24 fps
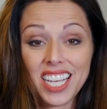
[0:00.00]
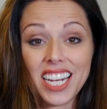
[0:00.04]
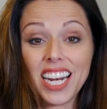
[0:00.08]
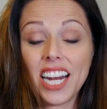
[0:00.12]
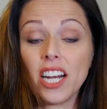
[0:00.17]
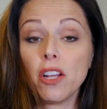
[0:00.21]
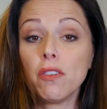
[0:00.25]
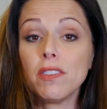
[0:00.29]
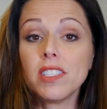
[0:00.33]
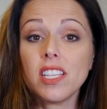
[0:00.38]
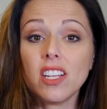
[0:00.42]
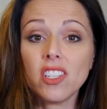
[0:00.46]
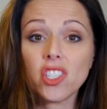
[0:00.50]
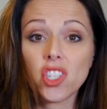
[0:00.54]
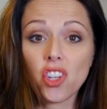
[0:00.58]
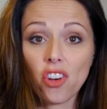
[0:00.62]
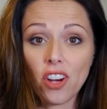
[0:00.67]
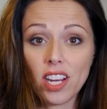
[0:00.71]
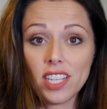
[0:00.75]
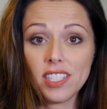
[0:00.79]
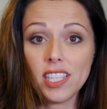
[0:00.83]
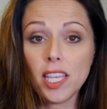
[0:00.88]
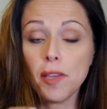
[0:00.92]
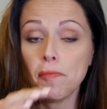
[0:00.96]
And I know it sounds
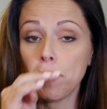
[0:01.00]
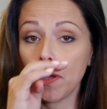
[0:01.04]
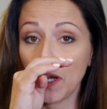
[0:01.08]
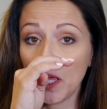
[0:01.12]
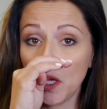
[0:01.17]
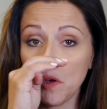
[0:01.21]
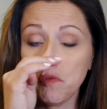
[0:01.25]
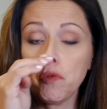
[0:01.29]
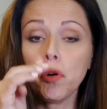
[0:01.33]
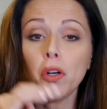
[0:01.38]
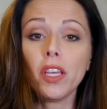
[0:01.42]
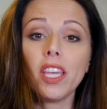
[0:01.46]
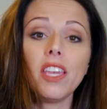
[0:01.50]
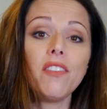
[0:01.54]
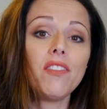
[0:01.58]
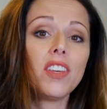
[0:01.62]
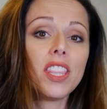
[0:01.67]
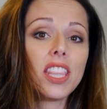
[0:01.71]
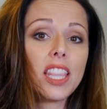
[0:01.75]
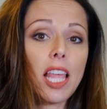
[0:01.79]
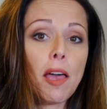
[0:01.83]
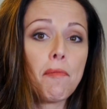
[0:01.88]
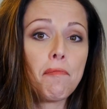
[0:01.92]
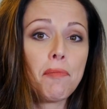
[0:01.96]
crazy, but it will
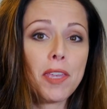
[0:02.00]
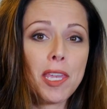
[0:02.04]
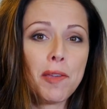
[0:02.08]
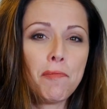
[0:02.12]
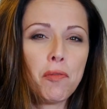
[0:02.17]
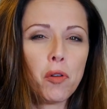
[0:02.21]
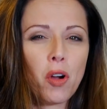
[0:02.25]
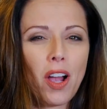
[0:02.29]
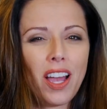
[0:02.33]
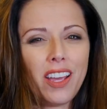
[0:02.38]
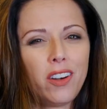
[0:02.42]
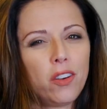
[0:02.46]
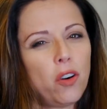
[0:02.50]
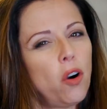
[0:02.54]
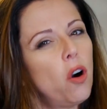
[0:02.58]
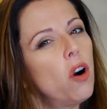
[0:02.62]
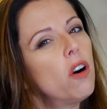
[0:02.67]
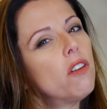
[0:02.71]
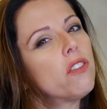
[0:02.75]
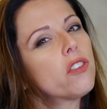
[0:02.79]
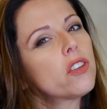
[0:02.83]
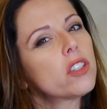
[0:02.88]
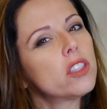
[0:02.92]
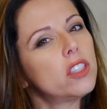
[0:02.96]
even let people kind of
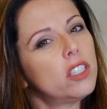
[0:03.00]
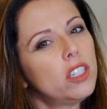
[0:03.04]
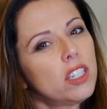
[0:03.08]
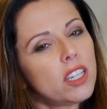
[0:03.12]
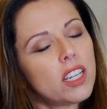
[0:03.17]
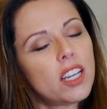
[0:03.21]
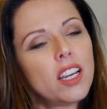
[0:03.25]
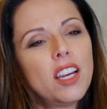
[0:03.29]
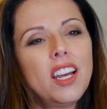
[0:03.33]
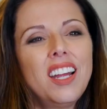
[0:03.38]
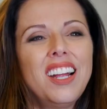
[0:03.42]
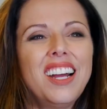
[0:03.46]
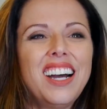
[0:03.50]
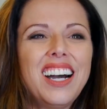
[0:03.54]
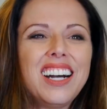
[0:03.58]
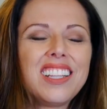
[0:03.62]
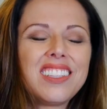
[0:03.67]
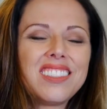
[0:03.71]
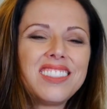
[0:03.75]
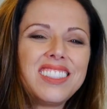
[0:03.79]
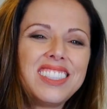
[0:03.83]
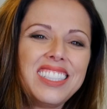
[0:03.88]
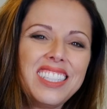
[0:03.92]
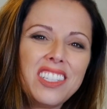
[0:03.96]
overlook a
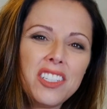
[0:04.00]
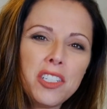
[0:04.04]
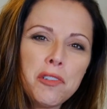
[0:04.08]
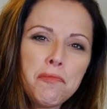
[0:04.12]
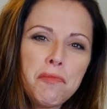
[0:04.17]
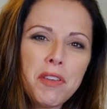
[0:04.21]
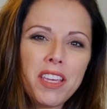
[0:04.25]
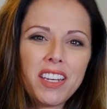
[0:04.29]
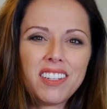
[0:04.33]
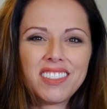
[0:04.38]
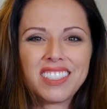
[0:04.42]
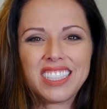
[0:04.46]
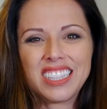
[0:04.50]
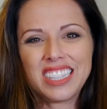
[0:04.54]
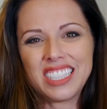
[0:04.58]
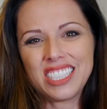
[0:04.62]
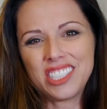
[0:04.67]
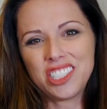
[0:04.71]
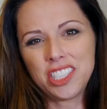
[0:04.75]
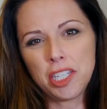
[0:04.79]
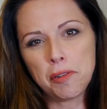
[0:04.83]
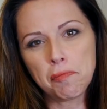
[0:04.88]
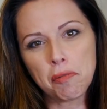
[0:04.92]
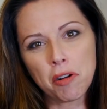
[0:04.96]
little bit
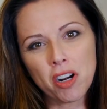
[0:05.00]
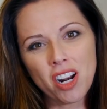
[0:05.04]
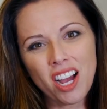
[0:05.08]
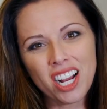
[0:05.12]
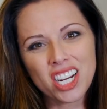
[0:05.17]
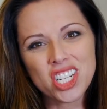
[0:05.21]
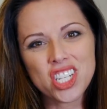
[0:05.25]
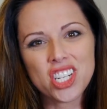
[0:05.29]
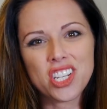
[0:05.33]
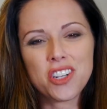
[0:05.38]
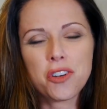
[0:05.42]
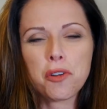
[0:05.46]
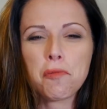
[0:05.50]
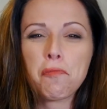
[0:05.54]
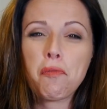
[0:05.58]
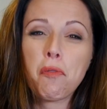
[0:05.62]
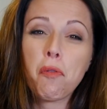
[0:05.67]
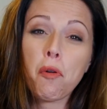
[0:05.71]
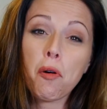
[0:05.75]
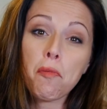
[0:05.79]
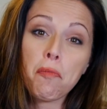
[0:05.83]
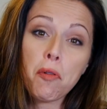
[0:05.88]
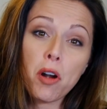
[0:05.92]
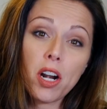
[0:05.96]
glitchy production or
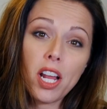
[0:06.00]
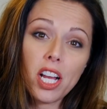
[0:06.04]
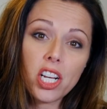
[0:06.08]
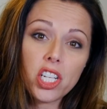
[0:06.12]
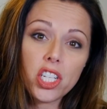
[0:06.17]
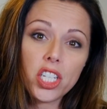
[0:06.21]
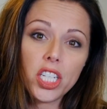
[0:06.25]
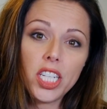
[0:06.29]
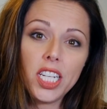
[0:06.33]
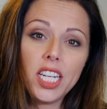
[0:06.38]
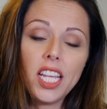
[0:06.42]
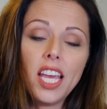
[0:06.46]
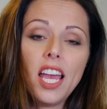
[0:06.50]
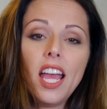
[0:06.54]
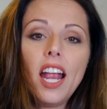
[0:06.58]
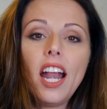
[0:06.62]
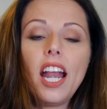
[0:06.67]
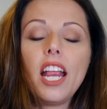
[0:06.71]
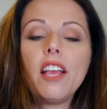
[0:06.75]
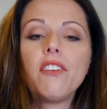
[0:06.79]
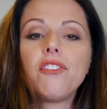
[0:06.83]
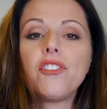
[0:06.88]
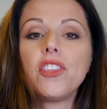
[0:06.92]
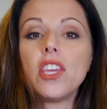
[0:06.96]
poor production
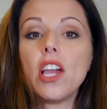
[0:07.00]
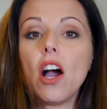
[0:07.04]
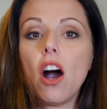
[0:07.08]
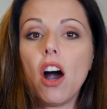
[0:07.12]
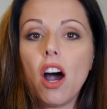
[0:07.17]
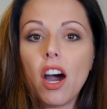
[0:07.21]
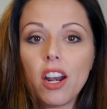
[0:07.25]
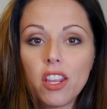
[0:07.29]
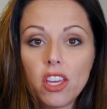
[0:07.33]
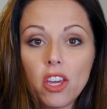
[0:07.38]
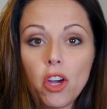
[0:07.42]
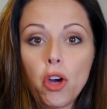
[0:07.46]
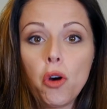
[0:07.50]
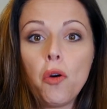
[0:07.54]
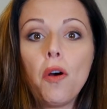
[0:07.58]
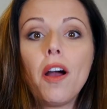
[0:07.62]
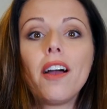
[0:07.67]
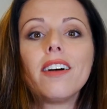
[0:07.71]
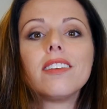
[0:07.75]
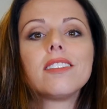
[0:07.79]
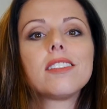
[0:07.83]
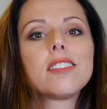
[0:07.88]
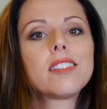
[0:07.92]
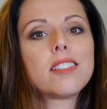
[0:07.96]
if the audio
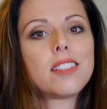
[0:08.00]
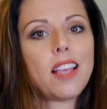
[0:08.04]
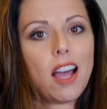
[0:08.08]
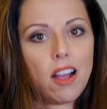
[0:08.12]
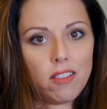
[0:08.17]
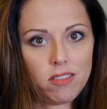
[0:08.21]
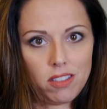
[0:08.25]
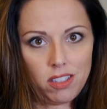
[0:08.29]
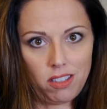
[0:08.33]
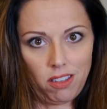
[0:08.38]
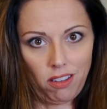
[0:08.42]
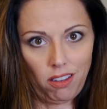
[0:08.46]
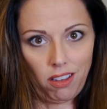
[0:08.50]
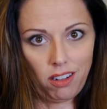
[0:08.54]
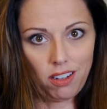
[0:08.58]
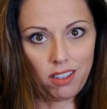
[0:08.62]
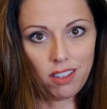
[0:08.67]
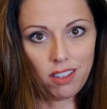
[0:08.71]
sounds good.